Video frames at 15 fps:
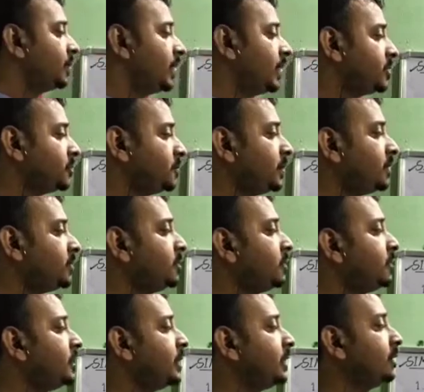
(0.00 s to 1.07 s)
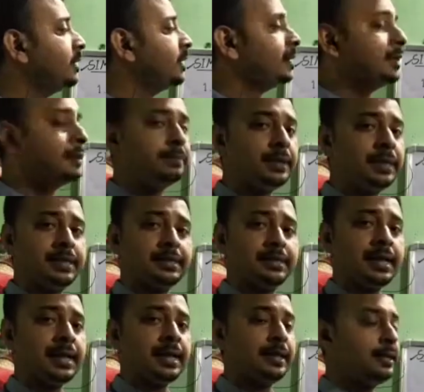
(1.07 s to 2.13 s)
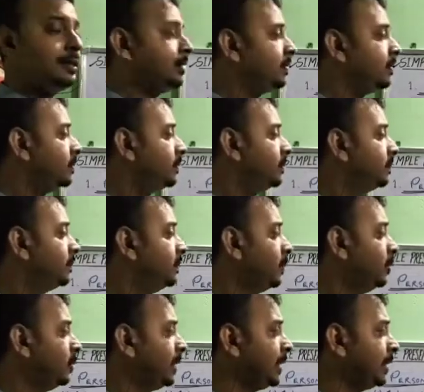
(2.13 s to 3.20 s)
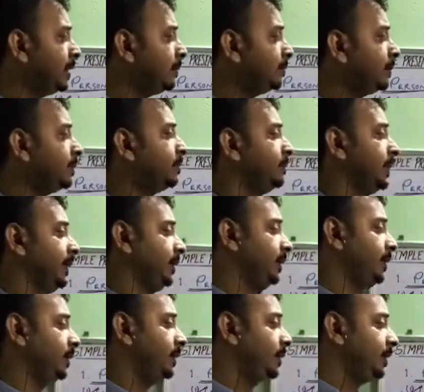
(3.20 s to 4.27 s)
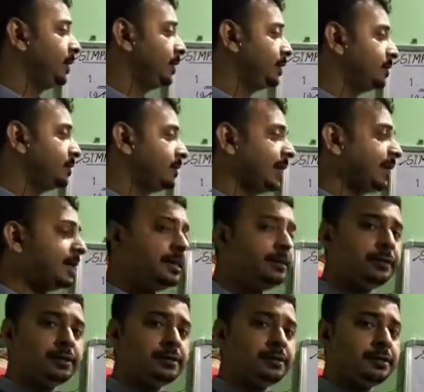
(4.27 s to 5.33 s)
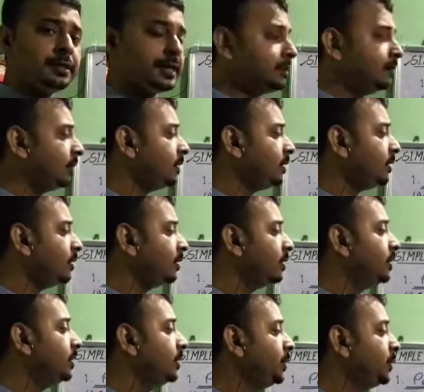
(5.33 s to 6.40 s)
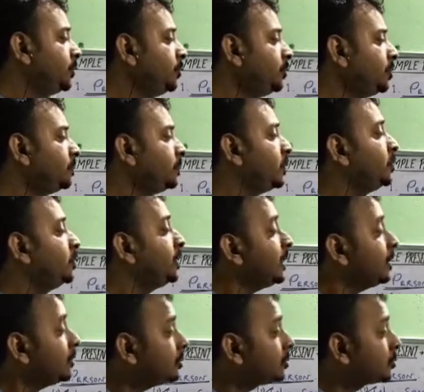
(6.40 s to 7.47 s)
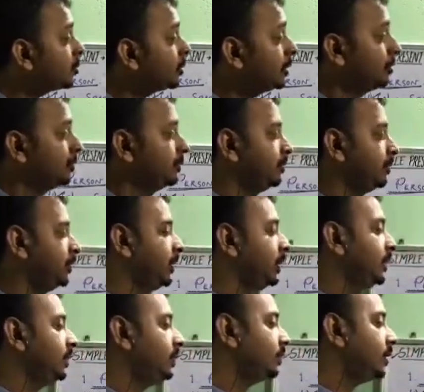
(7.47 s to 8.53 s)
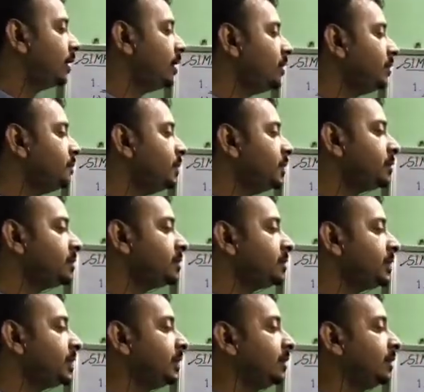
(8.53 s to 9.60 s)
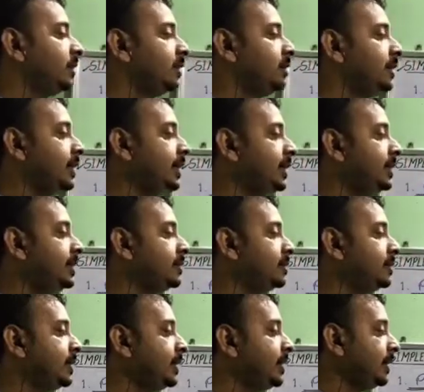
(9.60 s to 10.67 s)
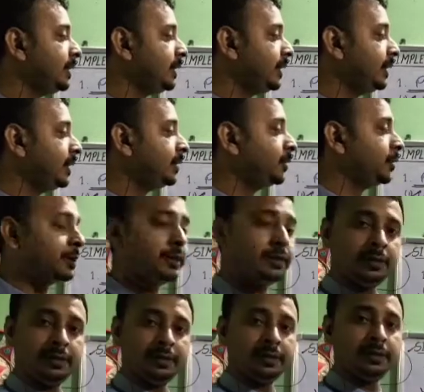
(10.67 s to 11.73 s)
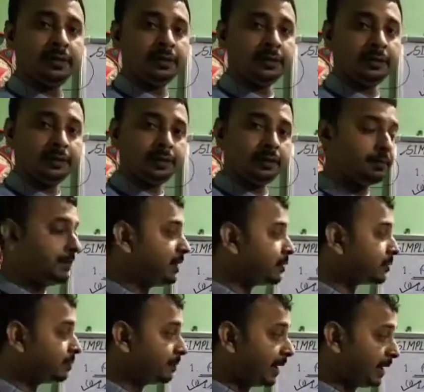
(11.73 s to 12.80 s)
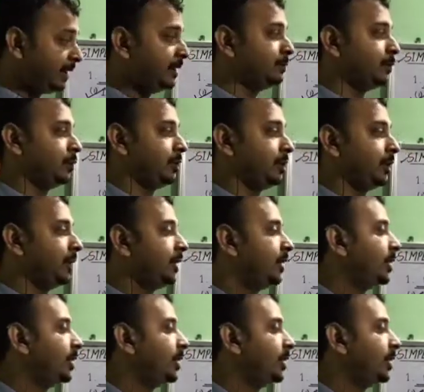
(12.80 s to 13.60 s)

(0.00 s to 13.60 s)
First person singular number is I, plural number we. Second person singular you, plural also you. Third person singular he, she, it, dot means many more.